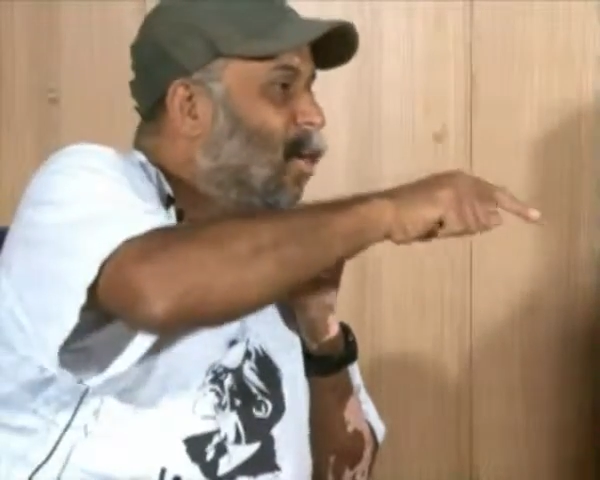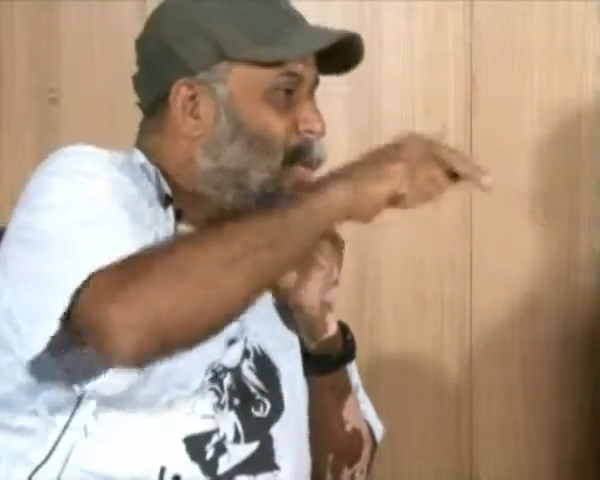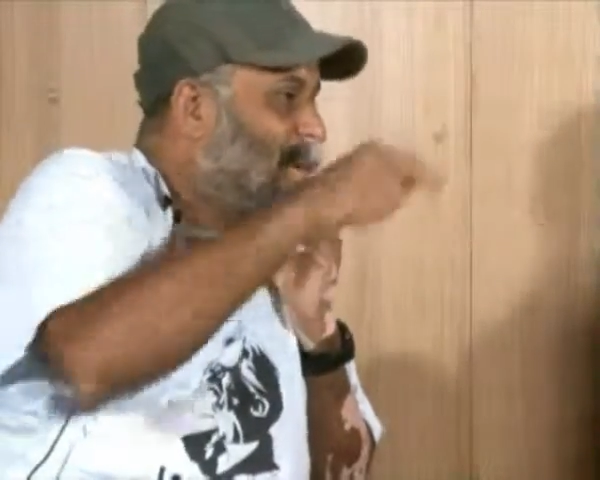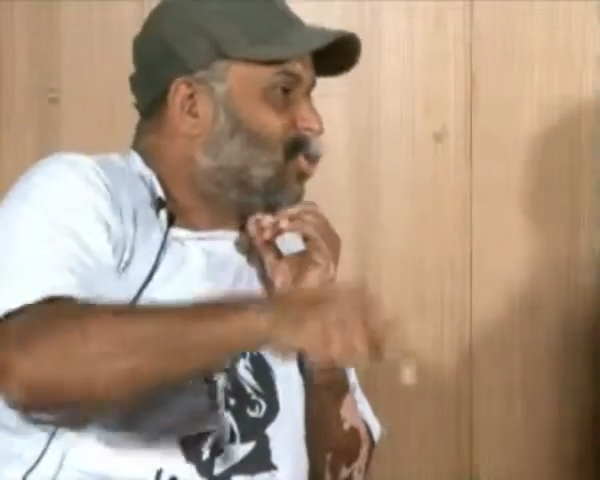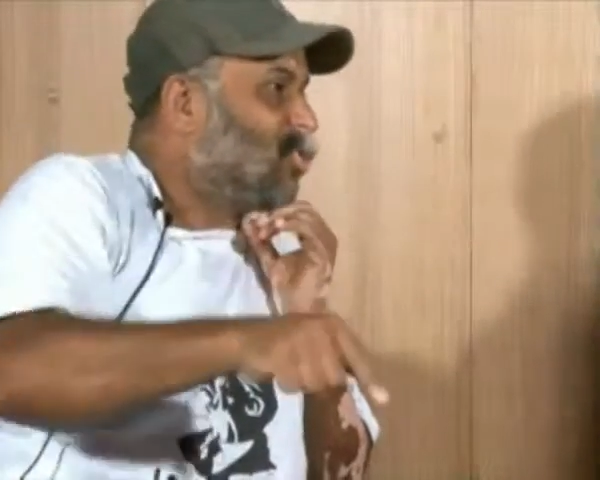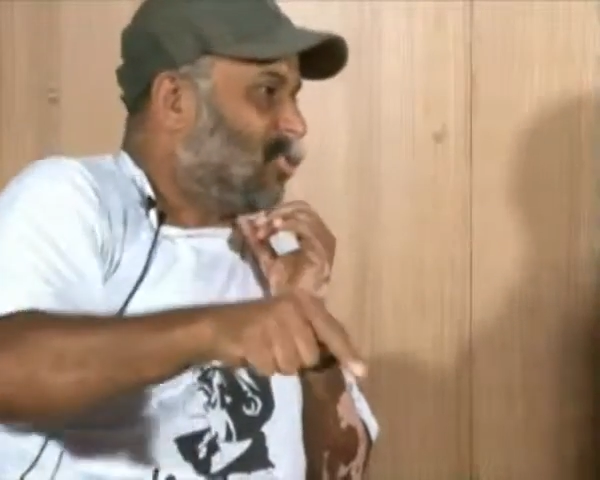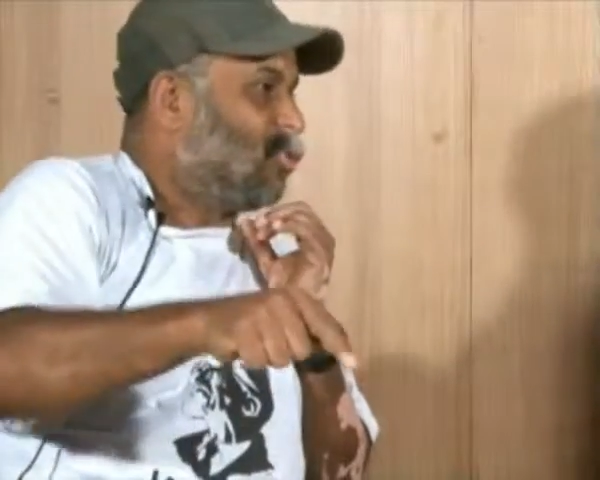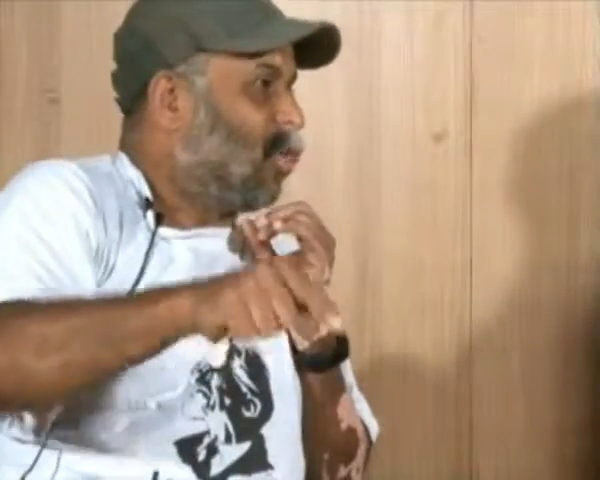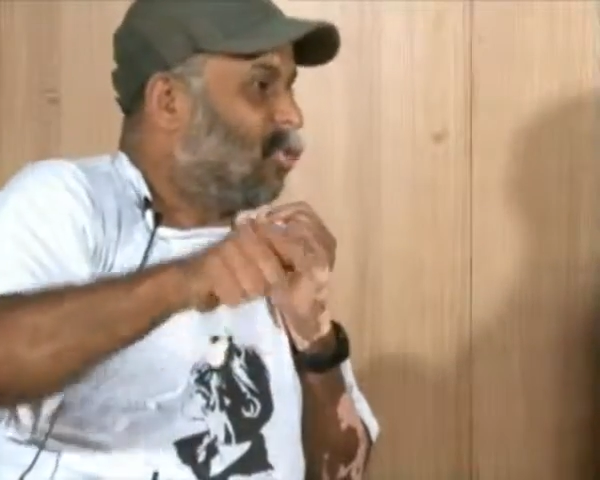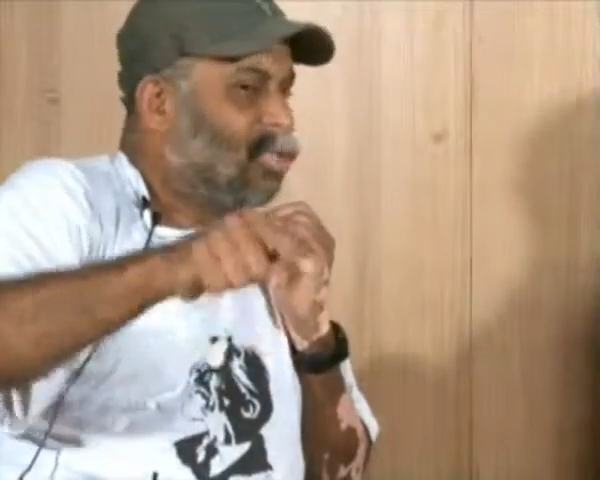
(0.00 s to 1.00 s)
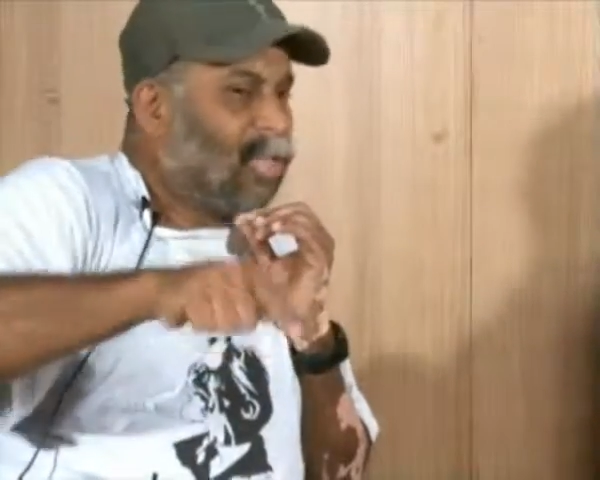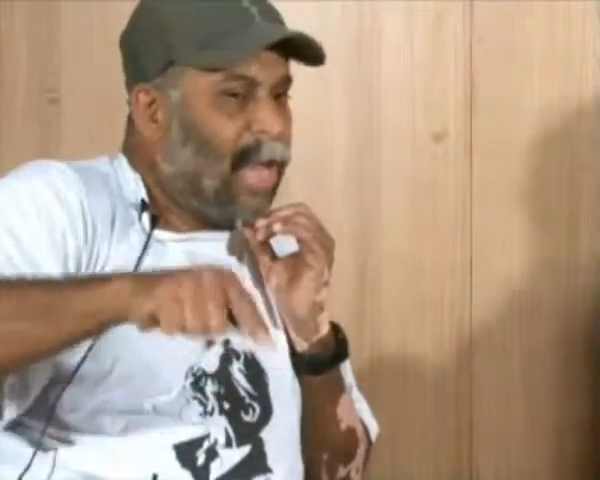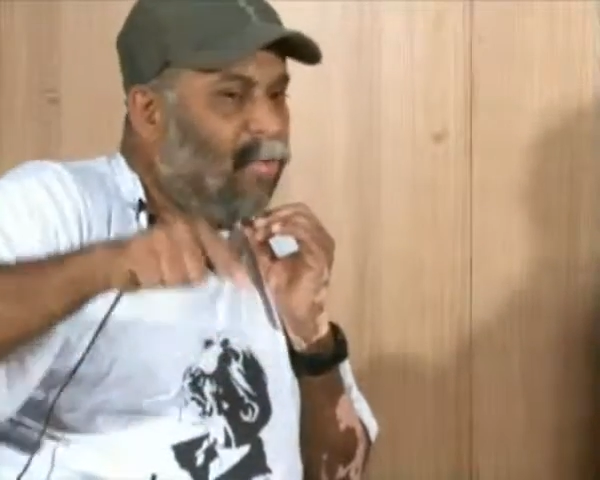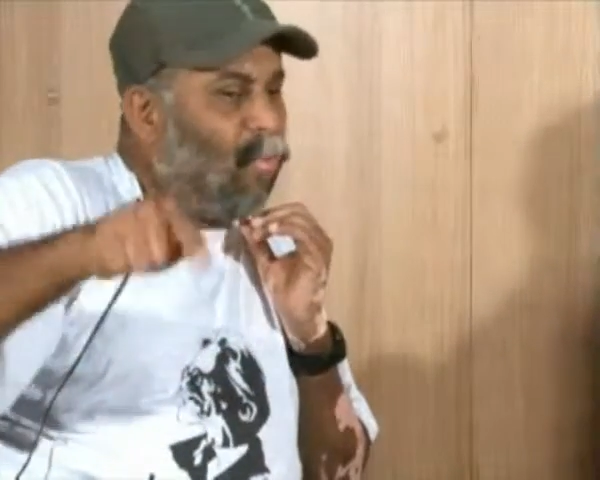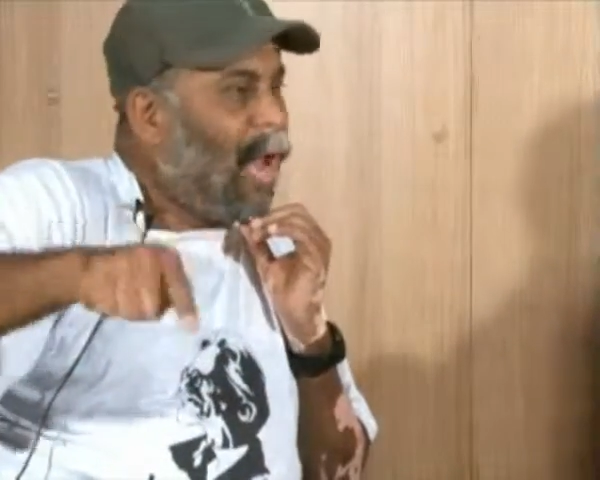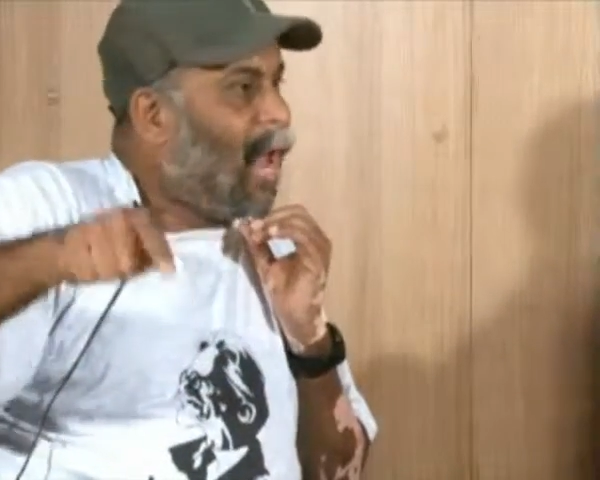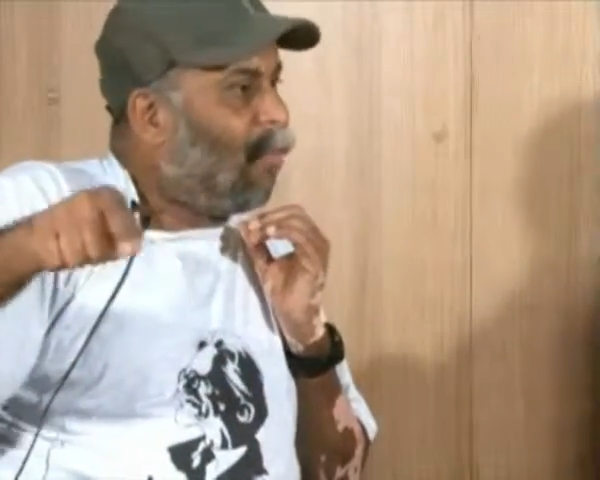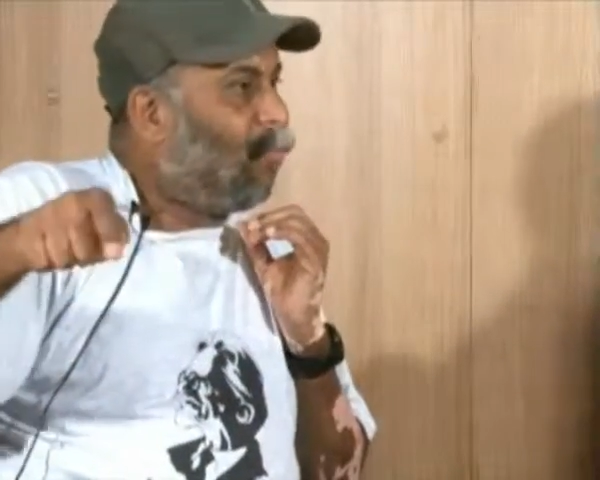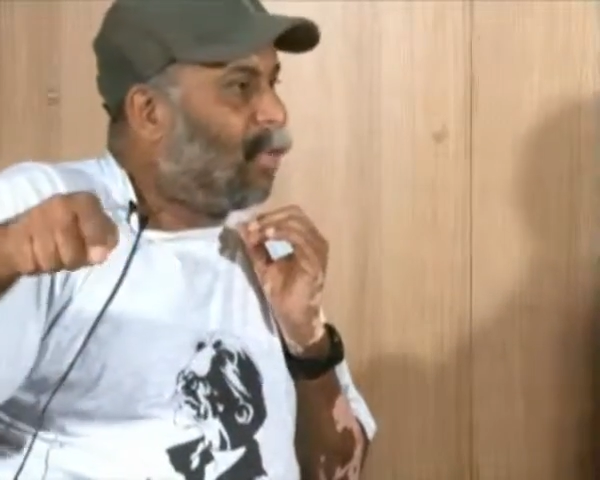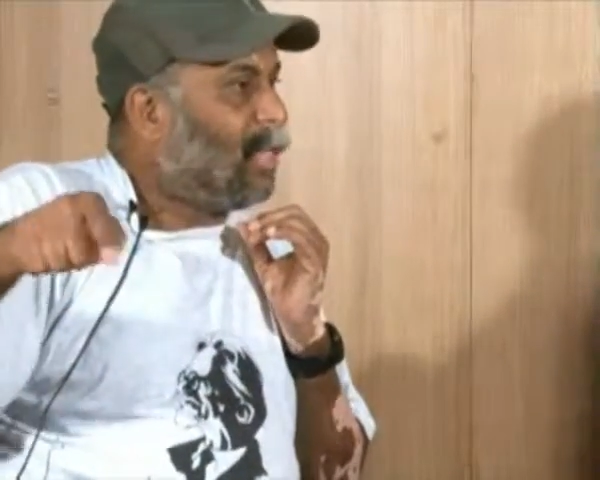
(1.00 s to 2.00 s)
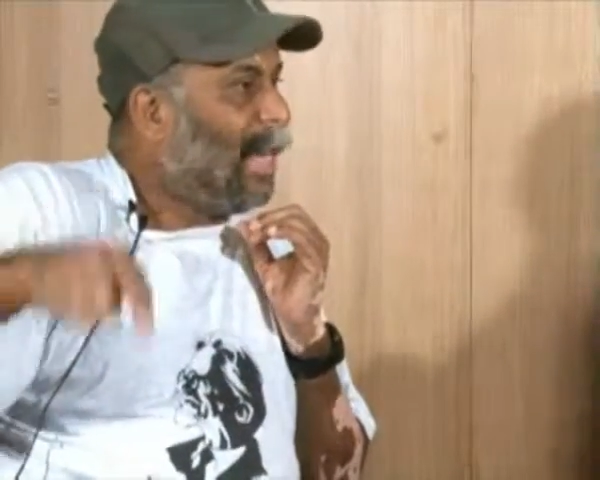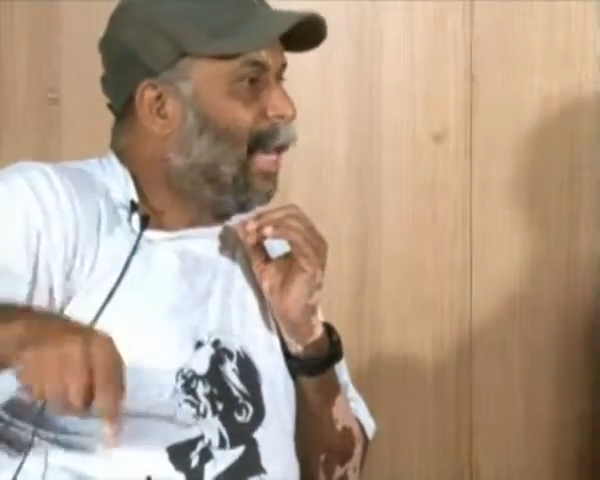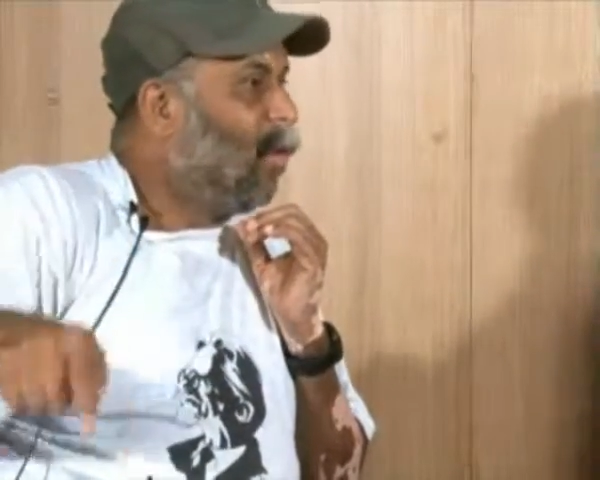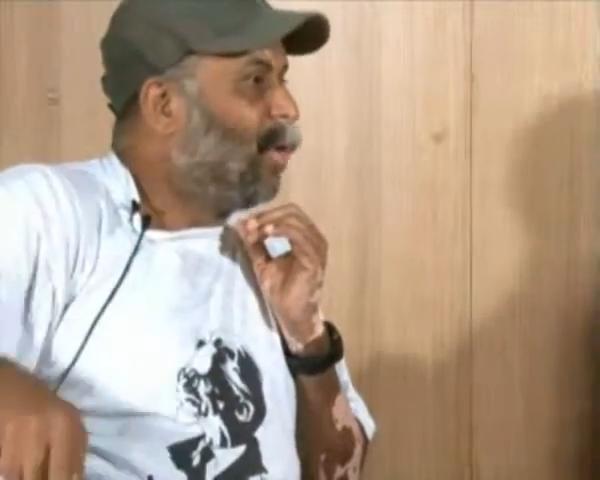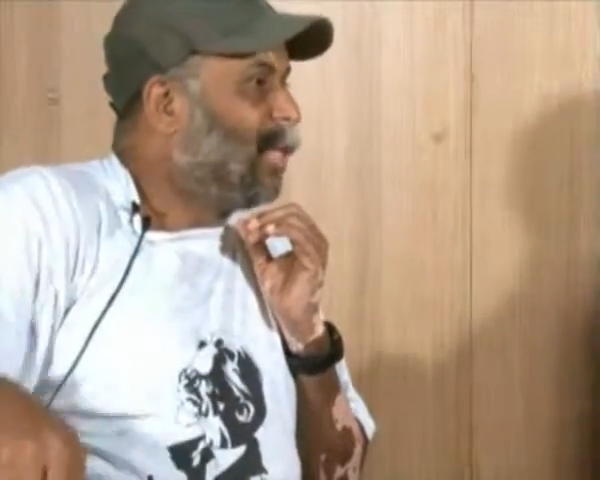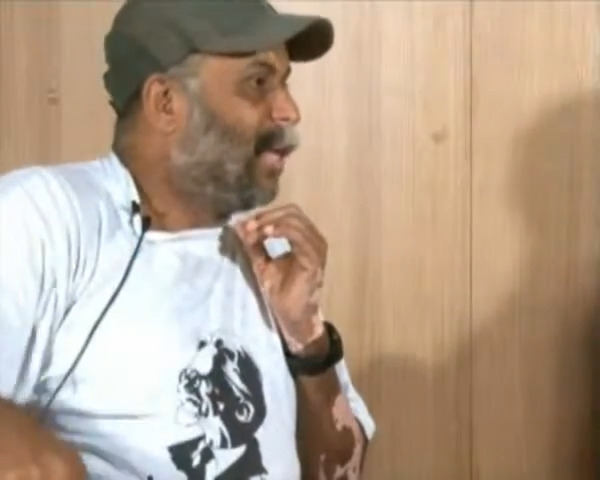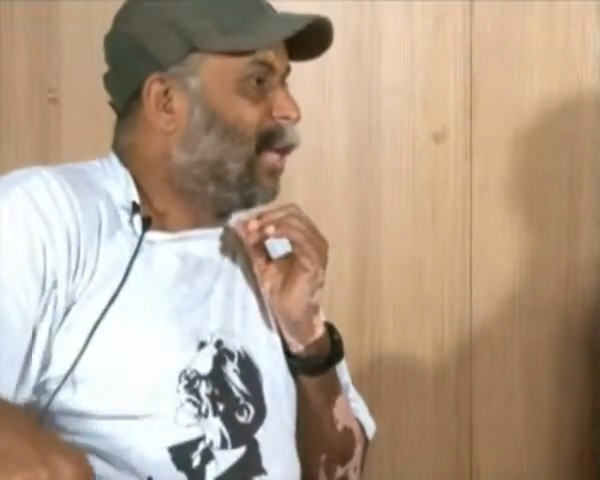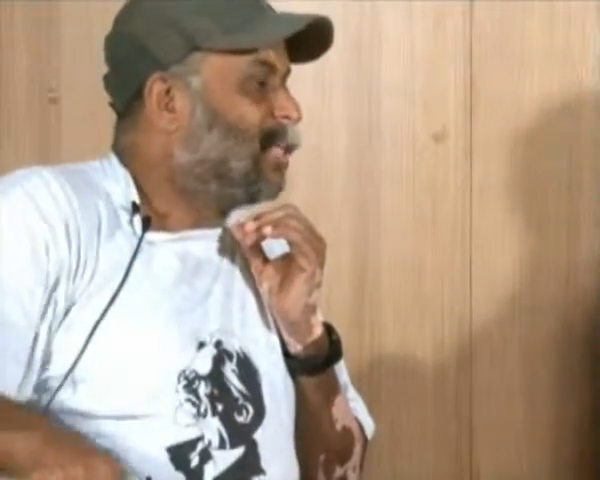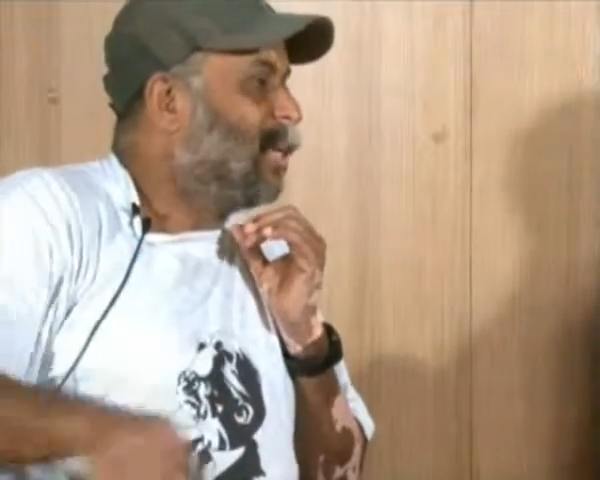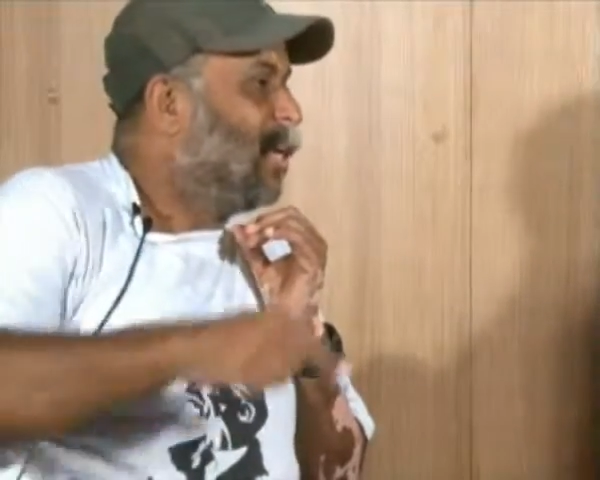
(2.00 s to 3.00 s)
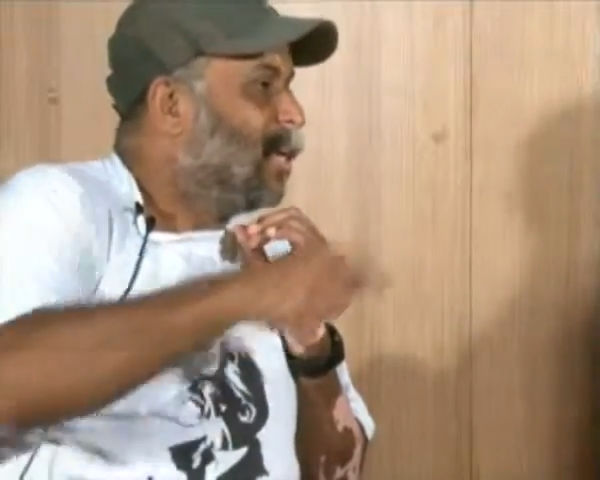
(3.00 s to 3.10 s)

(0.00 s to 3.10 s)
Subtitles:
questions or the same way of dealing with things